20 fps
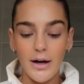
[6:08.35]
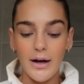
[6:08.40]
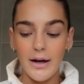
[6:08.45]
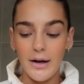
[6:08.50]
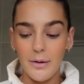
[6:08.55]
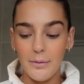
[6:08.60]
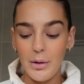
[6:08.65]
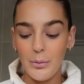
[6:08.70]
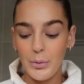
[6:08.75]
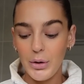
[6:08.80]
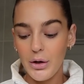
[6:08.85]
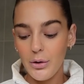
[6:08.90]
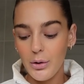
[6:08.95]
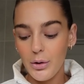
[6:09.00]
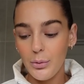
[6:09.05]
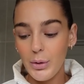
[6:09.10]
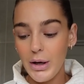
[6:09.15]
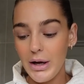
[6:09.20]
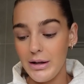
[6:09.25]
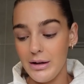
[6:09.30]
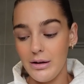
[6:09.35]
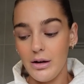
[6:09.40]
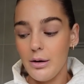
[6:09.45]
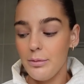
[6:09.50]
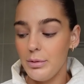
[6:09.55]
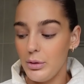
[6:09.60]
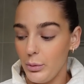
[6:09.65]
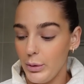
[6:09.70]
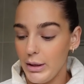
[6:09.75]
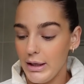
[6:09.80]
And we go away in a
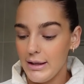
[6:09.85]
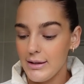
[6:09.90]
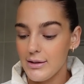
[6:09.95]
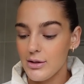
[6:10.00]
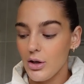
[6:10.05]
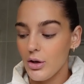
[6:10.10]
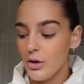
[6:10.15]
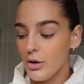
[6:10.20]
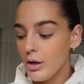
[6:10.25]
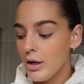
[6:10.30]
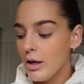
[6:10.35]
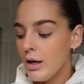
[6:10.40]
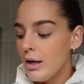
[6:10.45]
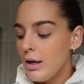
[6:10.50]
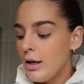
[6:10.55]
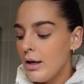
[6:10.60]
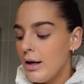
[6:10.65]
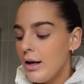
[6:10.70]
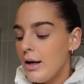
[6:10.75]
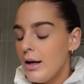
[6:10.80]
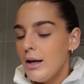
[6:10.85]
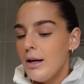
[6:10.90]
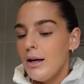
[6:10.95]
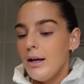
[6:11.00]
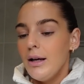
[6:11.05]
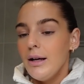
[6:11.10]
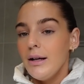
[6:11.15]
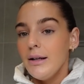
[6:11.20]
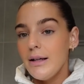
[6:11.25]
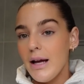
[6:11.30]
couple of weeks. So
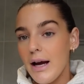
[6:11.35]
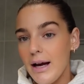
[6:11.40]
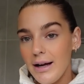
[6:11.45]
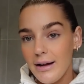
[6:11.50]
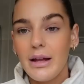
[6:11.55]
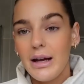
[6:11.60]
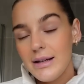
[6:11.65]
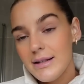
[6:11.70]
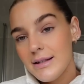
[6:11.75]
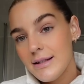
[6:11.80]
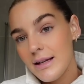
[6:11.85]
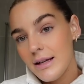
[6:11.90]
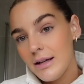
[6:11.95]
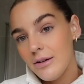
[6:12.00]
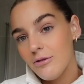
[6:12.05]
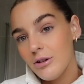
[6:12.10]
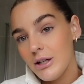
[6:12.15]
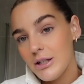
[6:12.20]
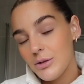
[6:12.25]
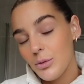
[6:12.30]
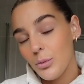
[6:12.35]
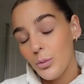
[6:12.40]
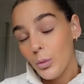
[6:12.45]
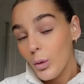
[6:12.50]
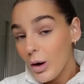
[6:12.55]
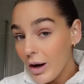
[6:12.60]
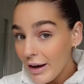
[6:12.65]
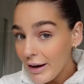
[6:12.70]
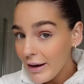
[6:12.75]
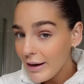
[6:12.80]
yeah, that is the reason
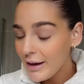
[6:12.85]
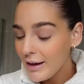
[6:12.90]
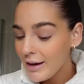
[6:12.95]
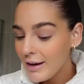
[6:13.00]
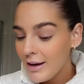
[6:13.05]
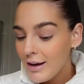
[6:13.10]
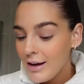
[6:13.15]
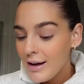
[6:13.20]
why.